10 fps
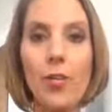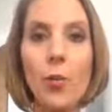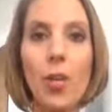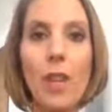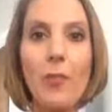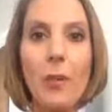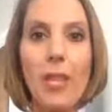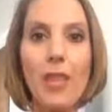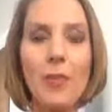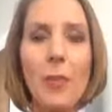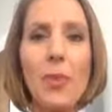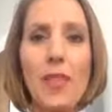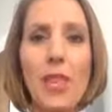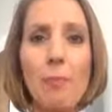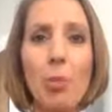So when people
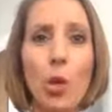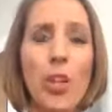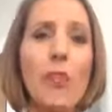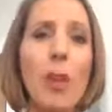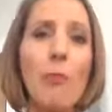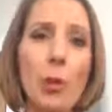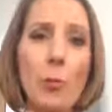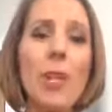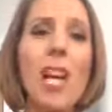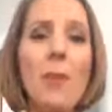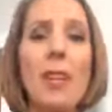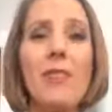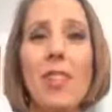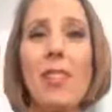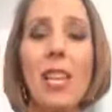get that burning or that burping up, and it
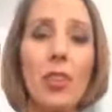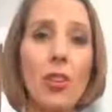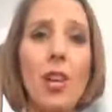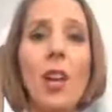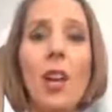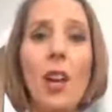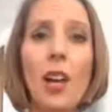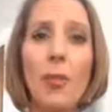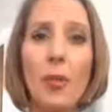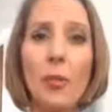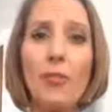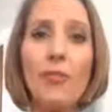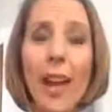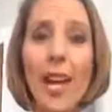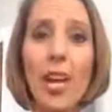feels like they're on
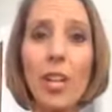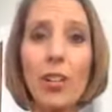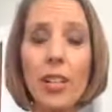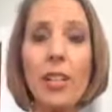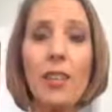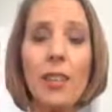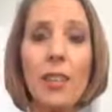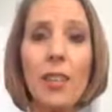fire in the